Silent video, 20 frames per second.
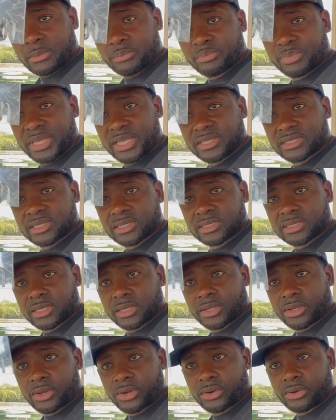pieces
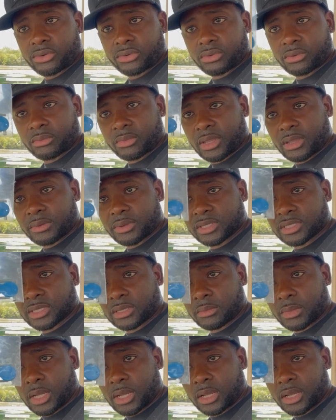in here, maybe
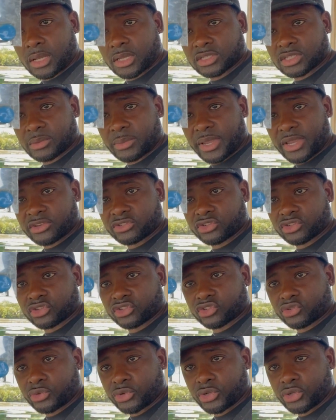some extra
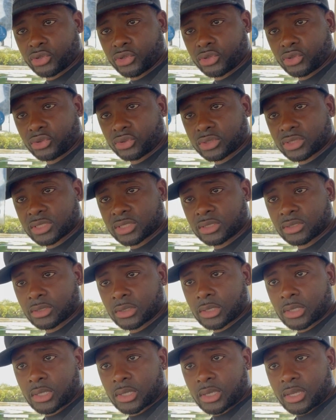screws
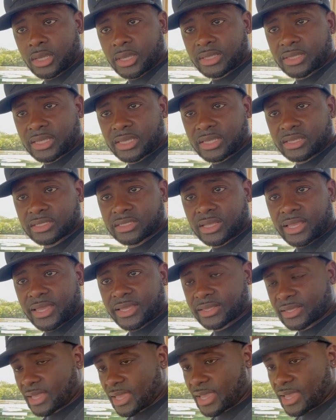and things
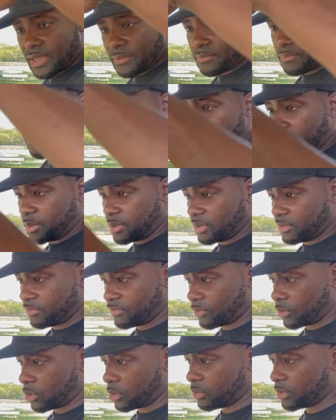like that, maybe
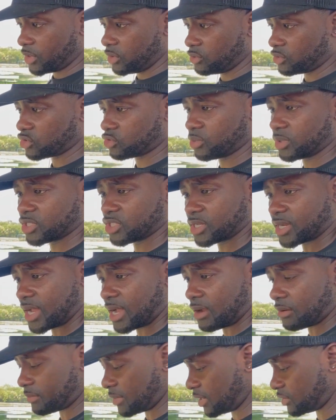for when you switch it
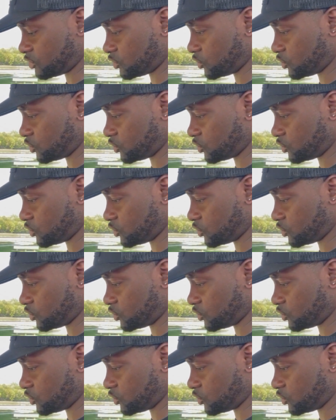out. I'm not